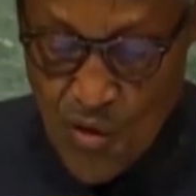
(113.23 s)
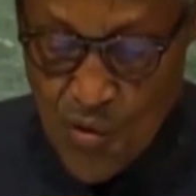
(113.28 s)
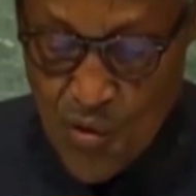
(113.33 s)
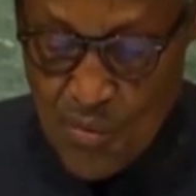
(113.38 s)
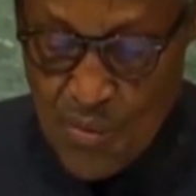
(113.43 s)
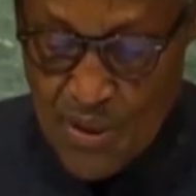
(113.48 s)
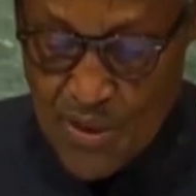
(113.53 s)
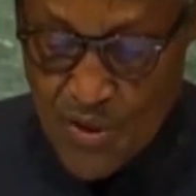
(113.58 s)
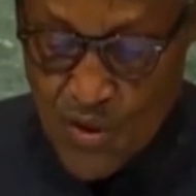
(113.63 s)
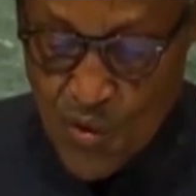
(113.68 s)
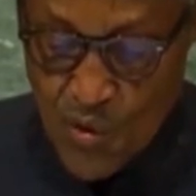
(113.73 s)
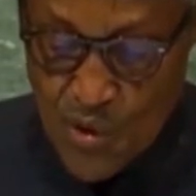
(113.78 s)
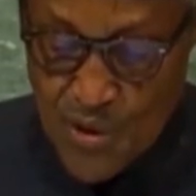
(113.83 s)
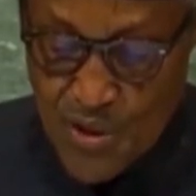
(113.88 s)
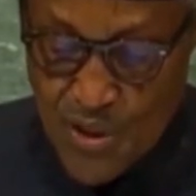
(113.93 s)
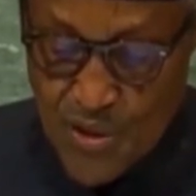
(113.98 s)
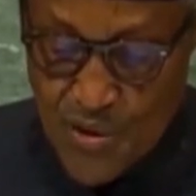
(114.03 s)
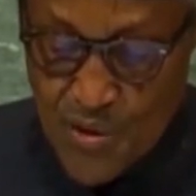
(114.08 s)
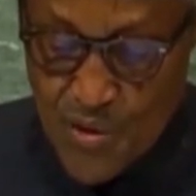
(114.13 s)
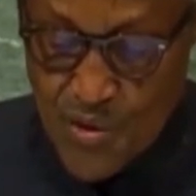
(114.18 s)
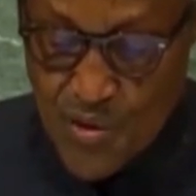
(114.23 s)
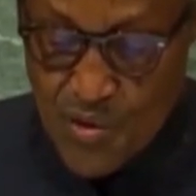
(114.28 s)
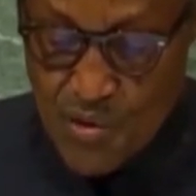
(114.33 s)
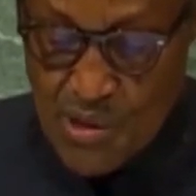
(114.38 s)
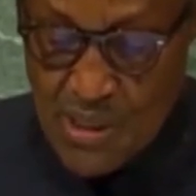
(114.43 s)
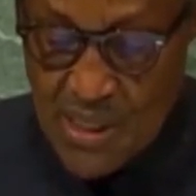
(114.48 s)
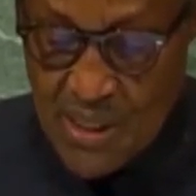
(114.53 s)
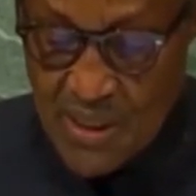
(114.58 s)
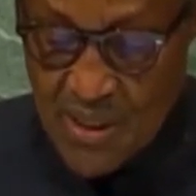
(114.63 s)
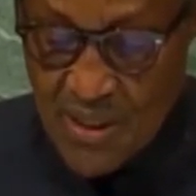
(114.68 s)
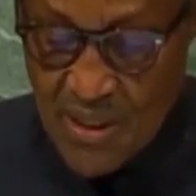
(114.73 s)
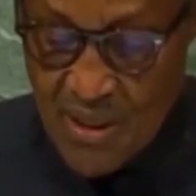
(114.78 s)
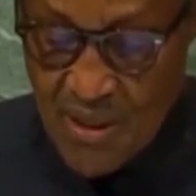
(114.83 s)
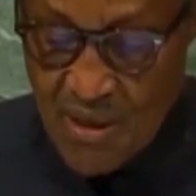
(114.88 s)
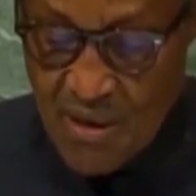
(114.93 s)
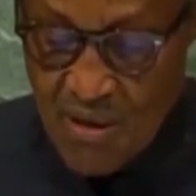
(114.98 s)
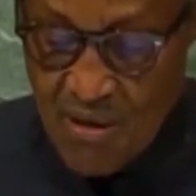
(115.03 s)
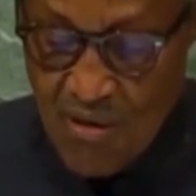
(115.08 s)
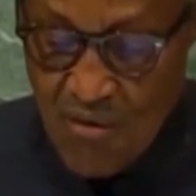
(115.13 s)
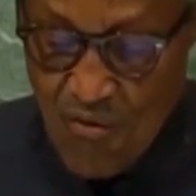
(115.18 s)
We must continue to work
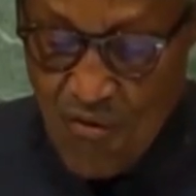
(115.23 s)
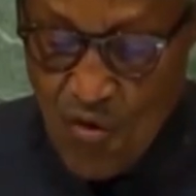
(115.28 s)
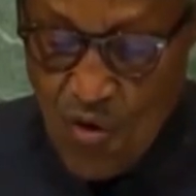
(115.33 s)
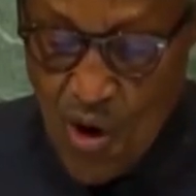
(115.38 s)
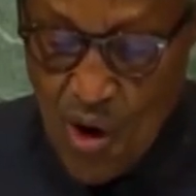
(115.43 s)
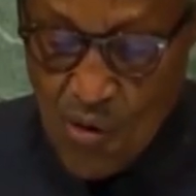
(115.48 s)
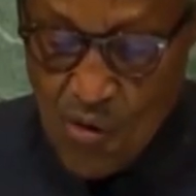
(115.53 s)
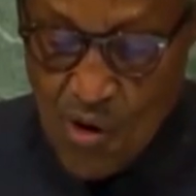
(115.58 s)
for